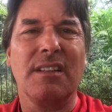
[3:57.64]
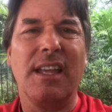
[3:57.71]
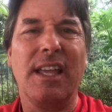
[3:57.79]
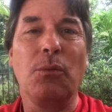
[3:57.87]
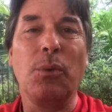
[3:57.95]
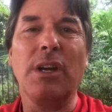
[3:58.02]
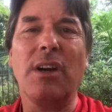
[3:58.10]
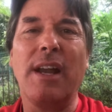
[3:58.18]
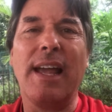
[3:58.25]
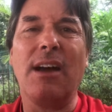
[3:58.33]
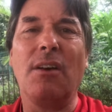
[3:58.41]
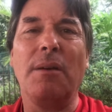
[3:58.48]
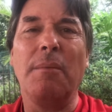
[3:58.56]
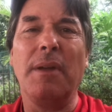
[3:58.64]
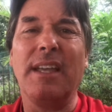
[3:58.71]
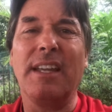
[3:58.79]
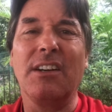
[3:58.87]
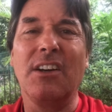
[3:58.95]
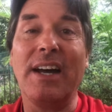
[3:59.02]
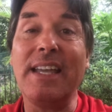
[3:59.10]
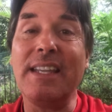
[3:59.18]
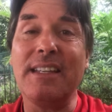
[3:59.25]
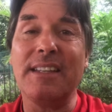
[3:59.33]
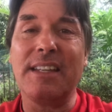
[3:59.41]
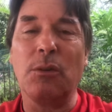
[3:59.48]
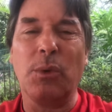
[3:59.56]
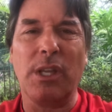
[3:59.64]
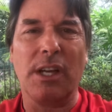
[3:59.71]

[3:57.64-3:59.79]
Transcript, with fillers: And we are now enlightened and we